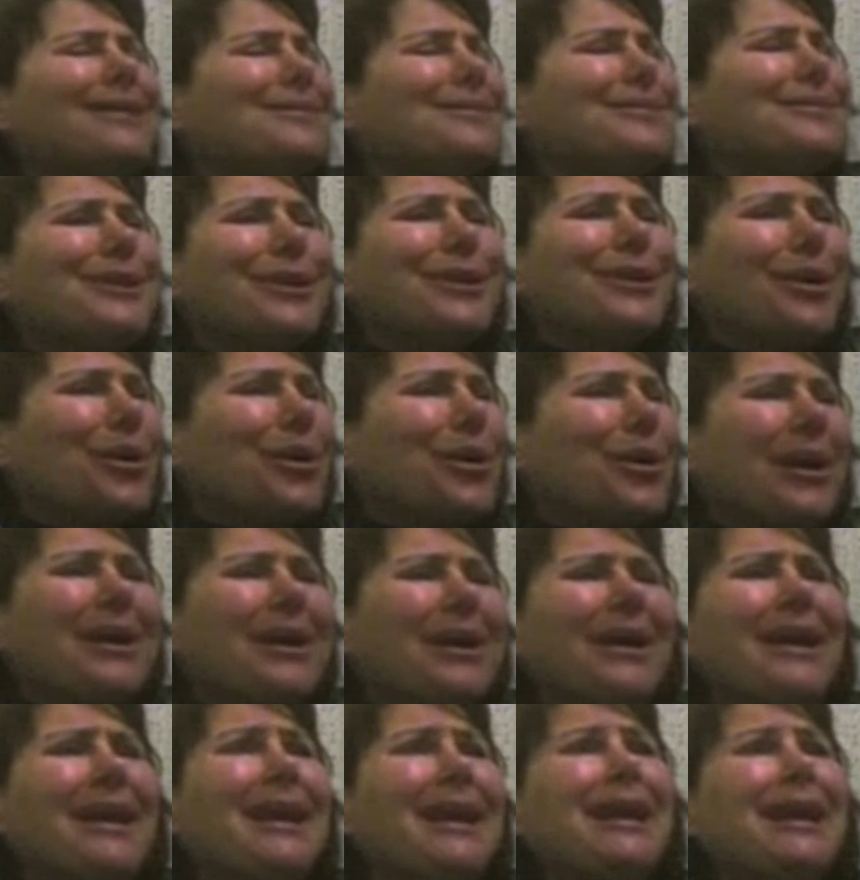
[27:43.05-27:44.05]
You know,
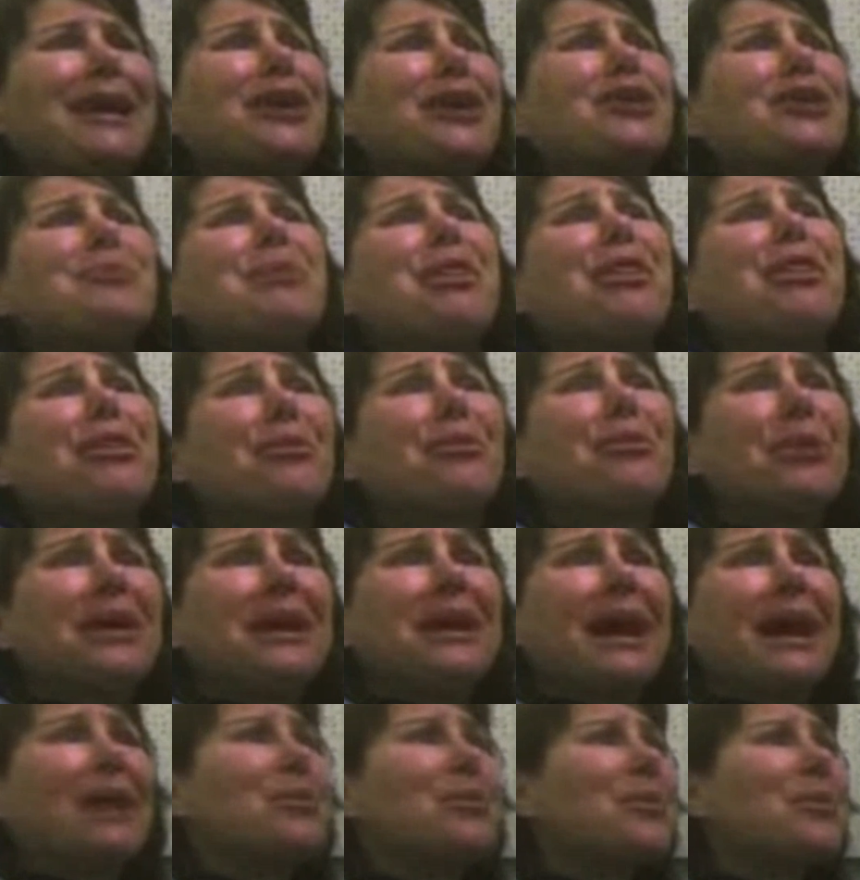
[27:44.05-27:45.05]
it could have been three.
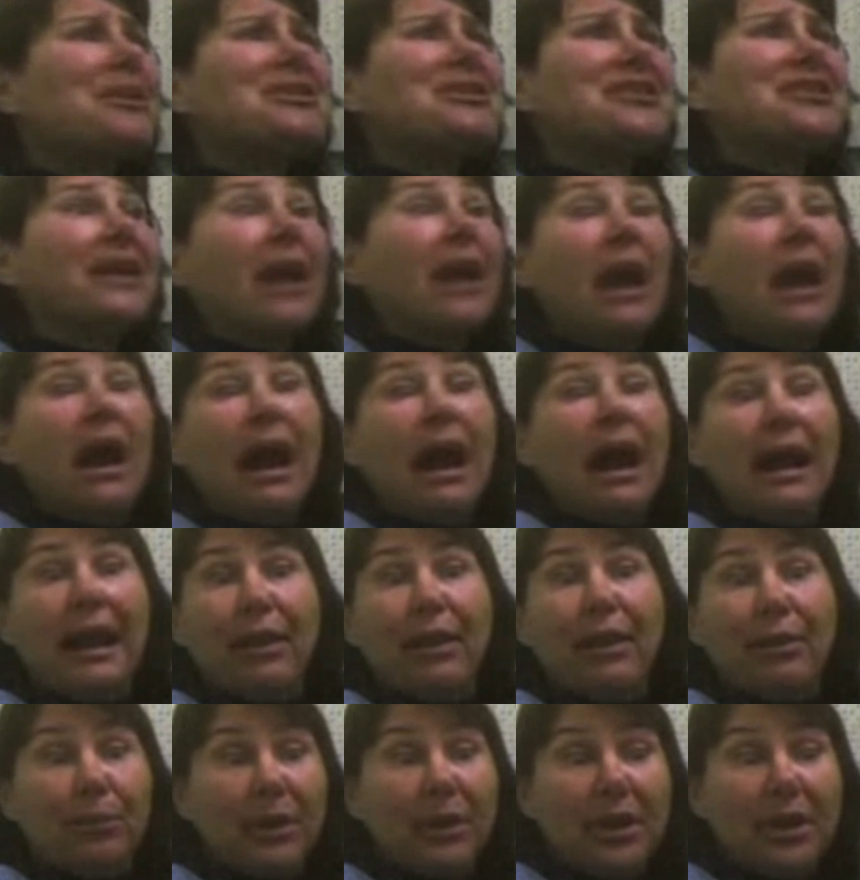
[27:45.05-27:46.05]
I don't want to say I
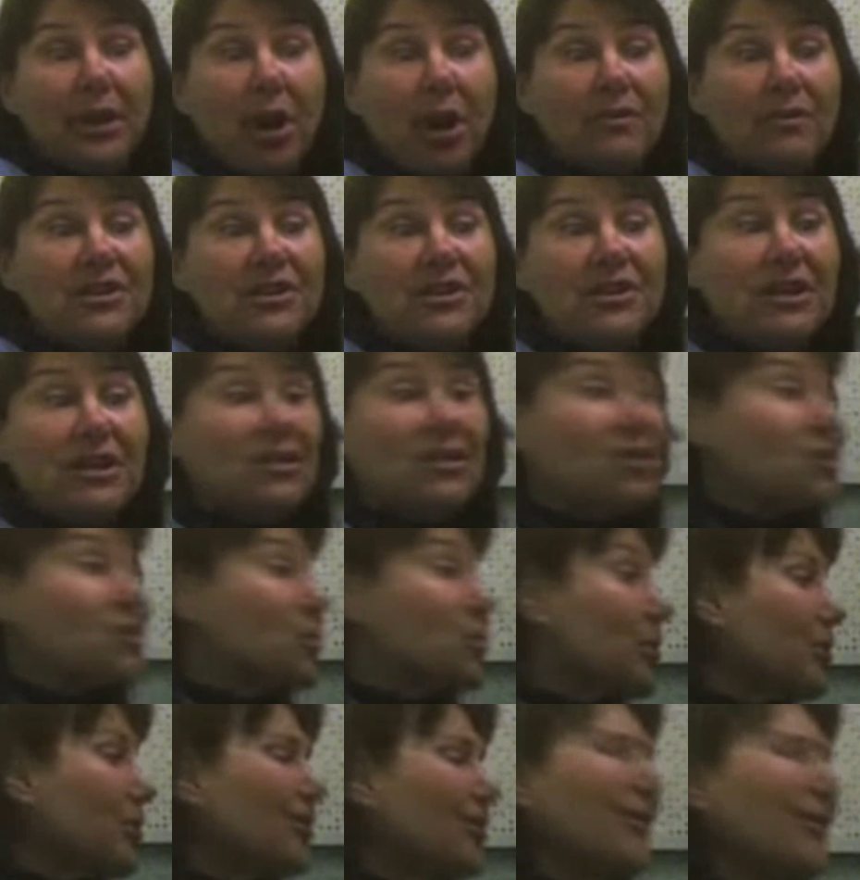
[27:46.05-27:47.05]
had 3 conversations
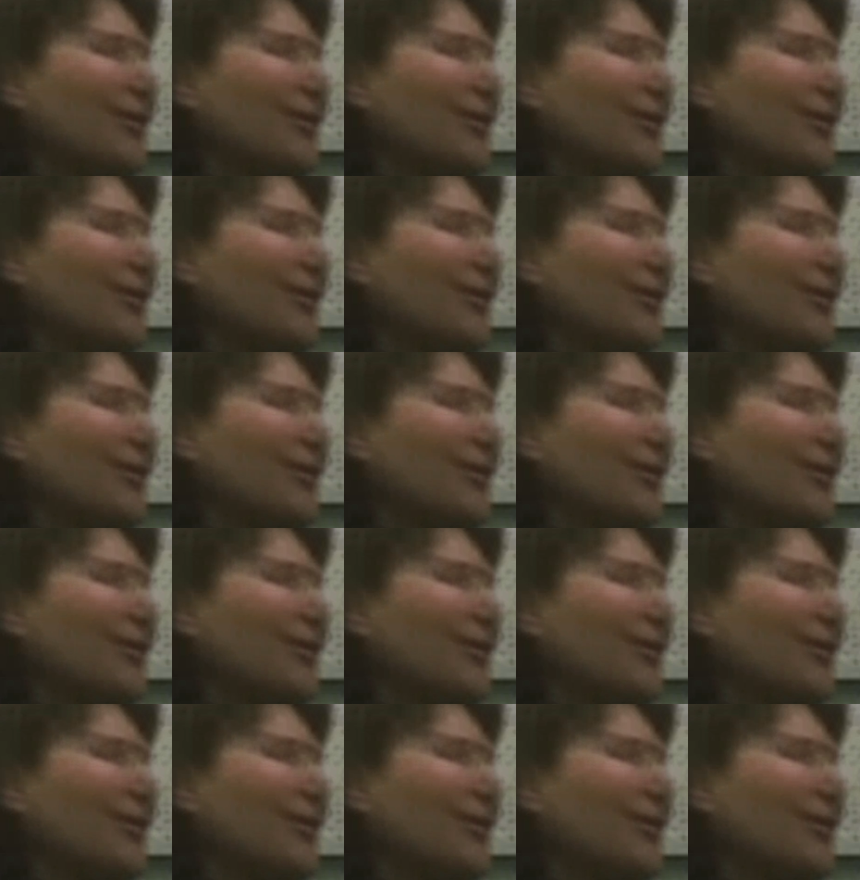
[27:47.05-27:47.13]
with her.